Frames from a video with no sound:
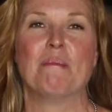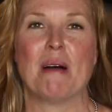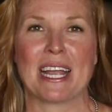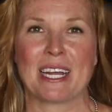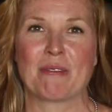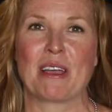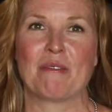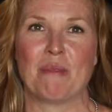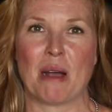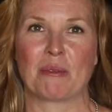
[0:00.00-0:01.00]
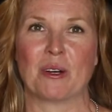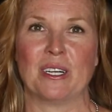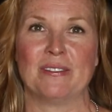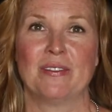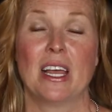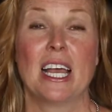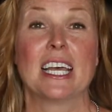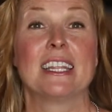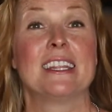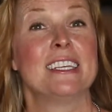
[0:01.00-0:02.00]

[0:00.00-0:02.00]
microwave popcorn.